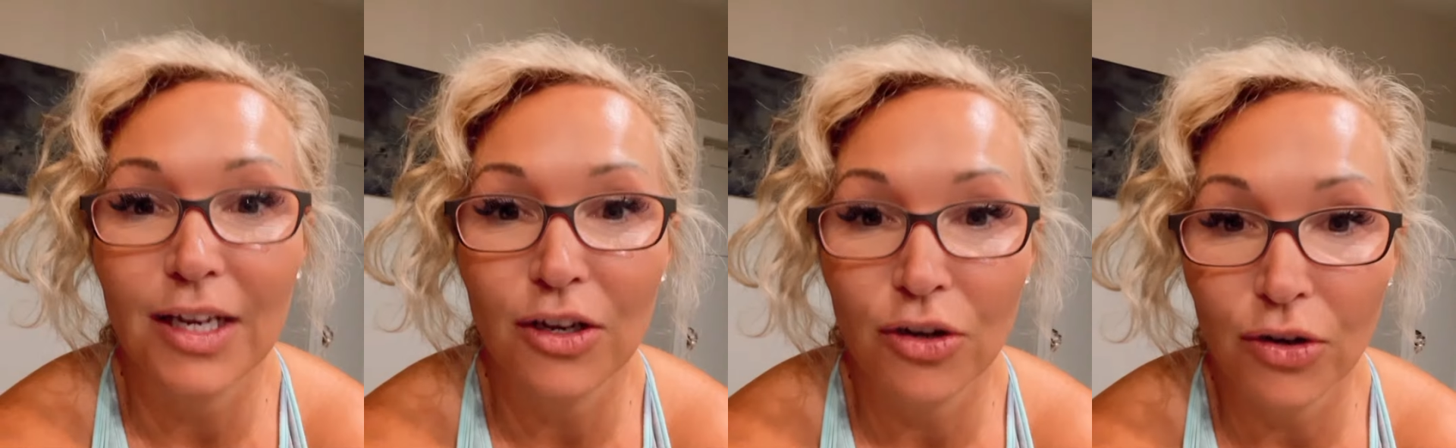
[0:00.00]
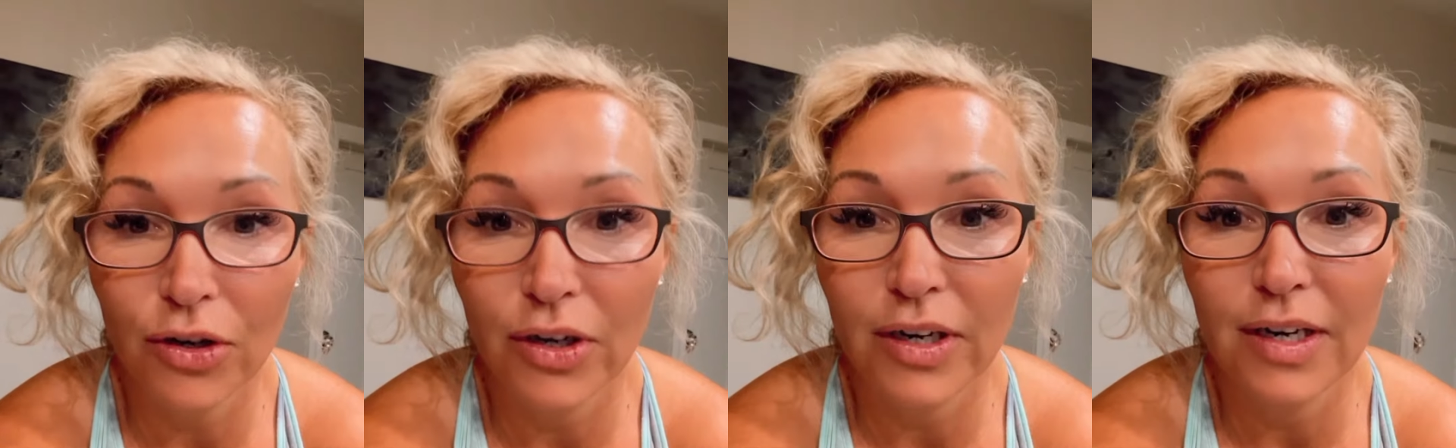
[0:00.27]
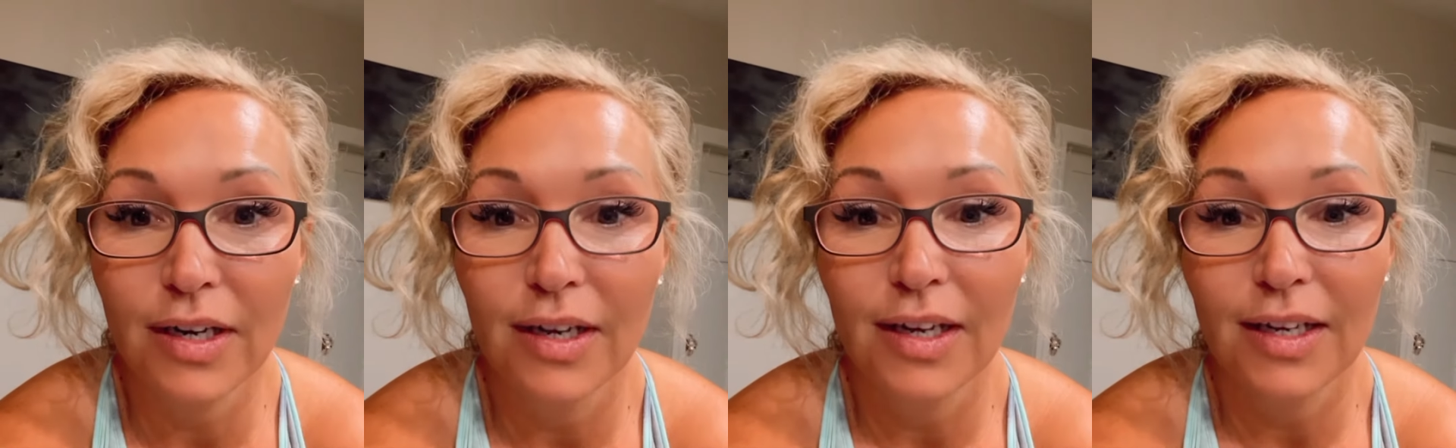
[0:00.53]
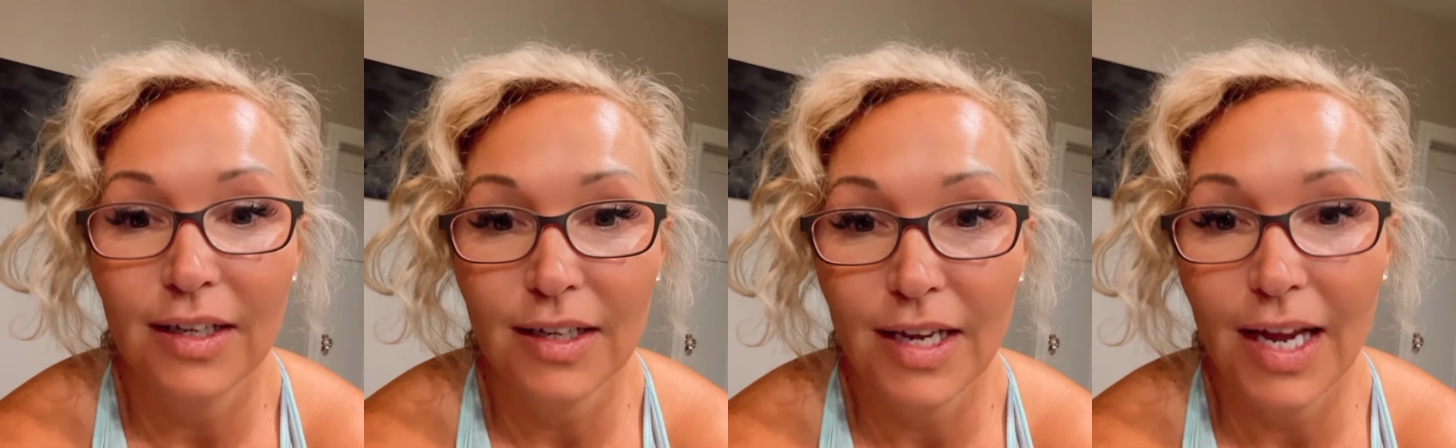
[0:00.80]
good
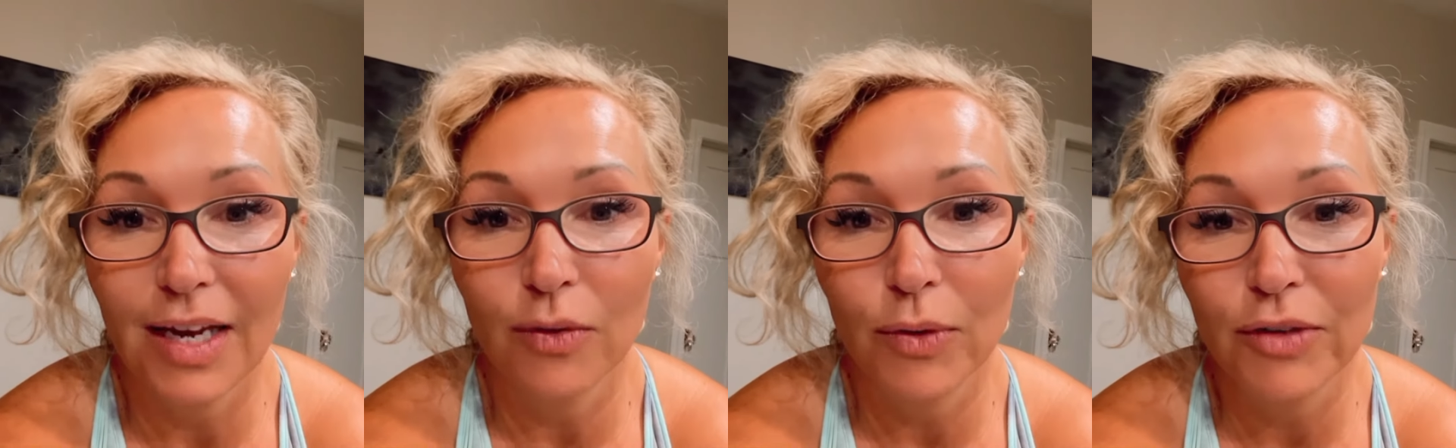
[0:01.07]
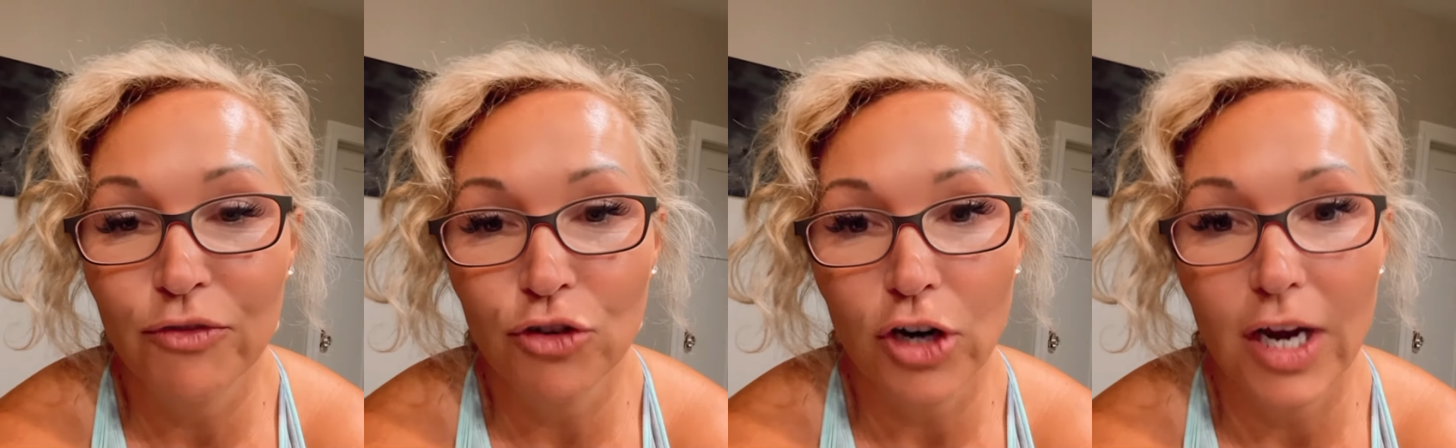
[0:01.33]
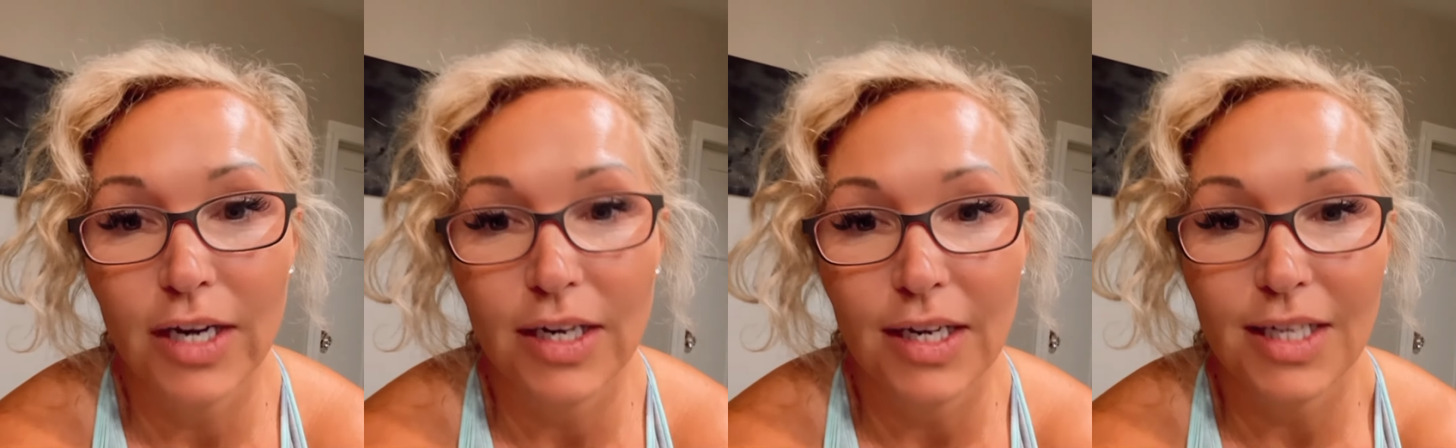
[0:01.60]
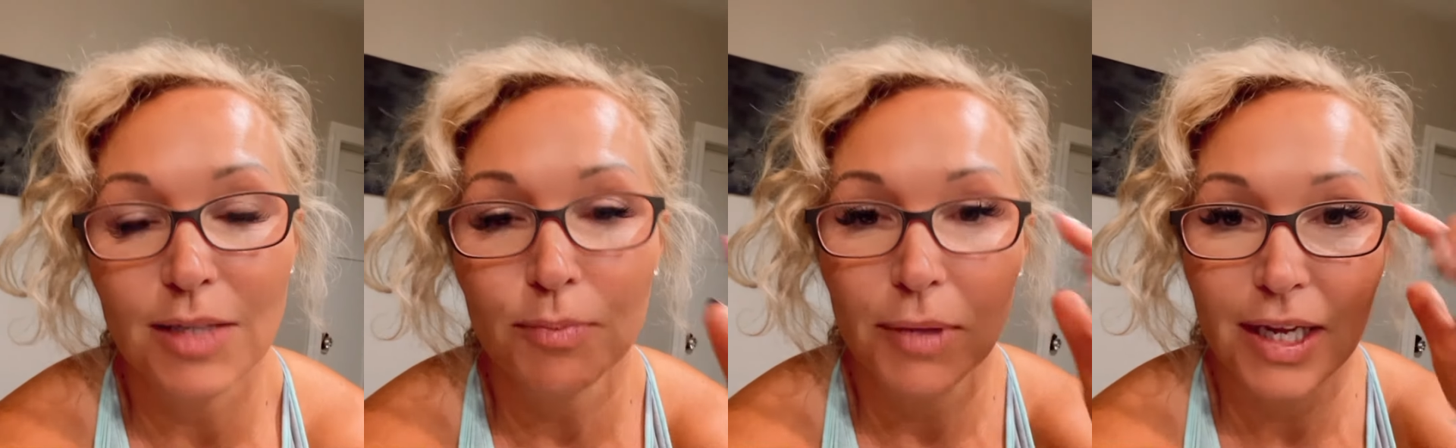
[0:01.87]
yet. We've tried to
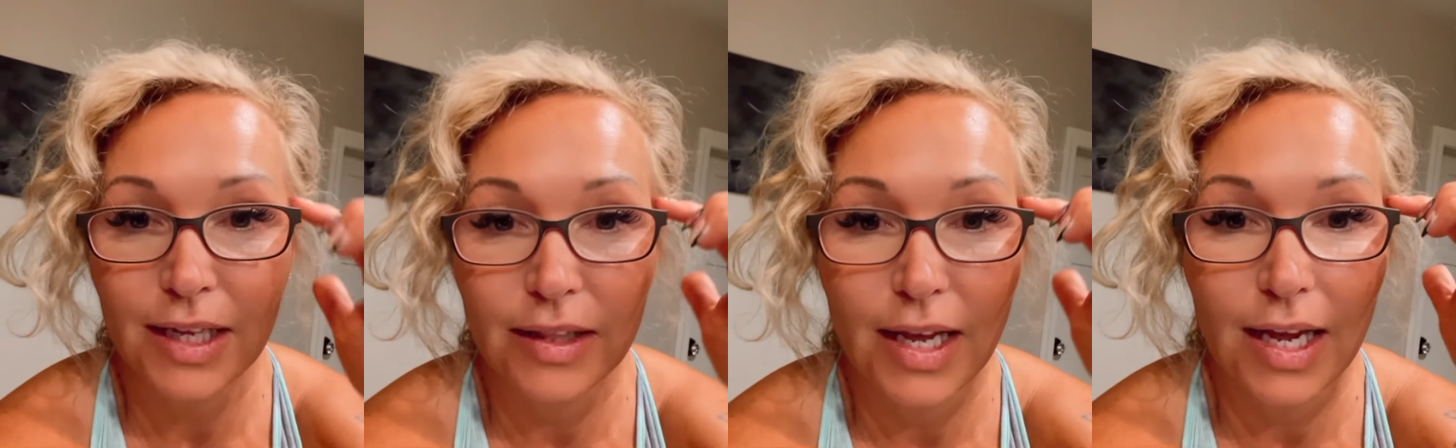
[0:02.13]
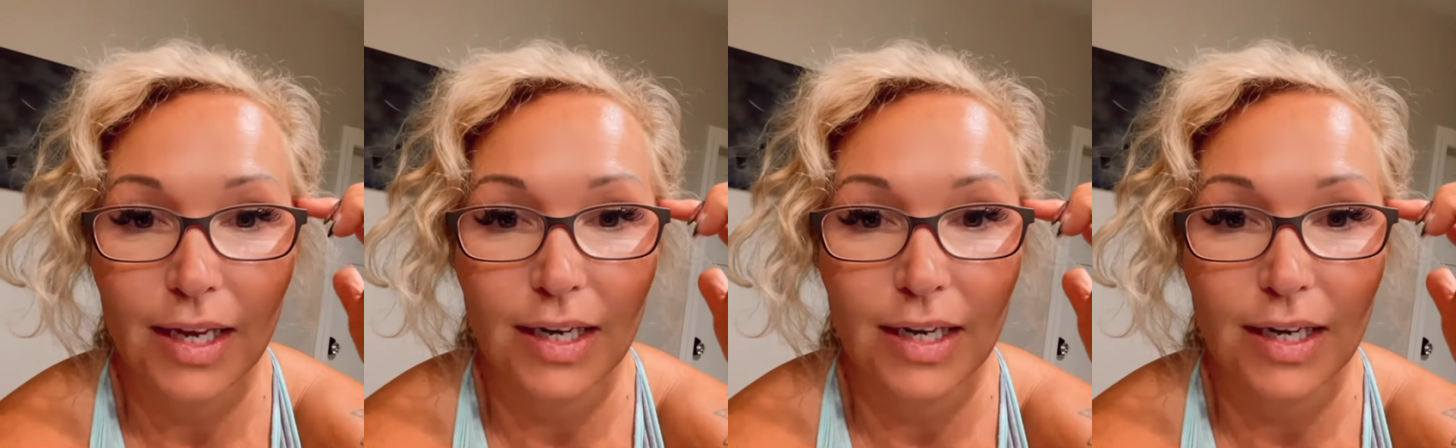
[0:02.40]
explain that,